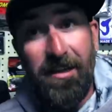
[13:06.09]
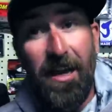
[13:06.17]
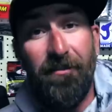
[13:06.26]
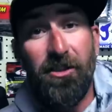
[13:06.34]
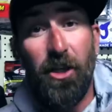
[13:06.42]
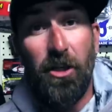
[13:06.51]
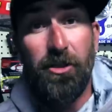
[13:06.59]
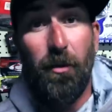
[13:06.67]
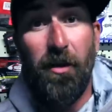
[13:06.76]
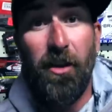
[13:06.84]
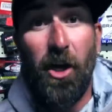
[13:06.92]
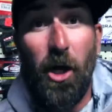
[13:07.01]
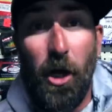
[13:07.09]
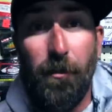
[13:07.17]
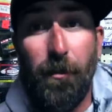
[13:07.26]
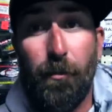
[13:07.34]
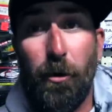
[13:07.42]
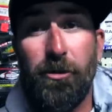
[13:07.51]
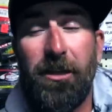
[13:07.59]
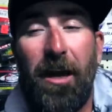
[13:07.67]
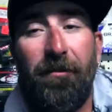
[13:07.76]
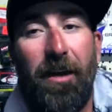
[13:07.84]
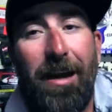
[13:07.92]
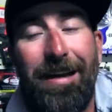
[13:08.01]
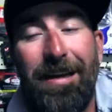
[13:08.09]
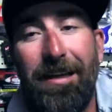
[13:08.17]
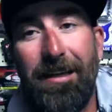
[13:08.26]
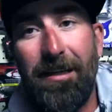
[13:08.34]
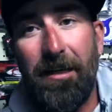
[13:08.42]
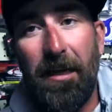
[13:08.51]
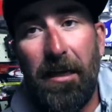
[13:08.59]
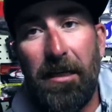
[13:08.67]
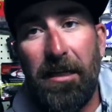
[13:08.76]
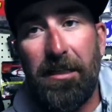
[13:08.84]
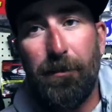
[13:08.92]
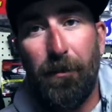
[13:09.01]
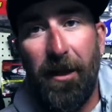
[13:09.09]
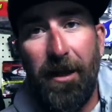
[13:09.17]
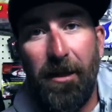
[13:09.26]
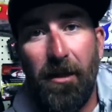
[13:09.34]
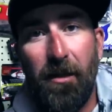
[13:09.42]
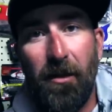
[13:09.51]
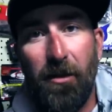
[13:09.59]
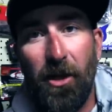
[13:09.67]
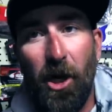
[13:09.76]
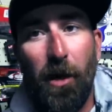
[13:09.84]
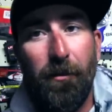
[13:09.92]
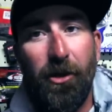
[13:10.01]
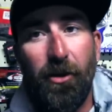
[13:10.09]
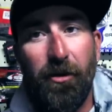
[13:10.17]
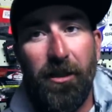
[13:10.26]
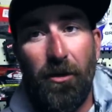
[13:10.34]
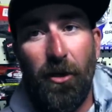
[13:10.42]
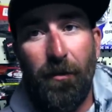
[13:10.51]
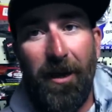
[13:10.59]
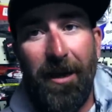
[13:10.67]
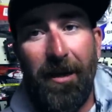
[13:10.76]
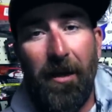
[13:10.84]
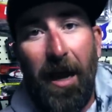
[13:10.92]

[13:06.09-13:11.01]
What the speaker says: Dave is also on the Garmin Pro staff, and he explained the Garmin unit to me,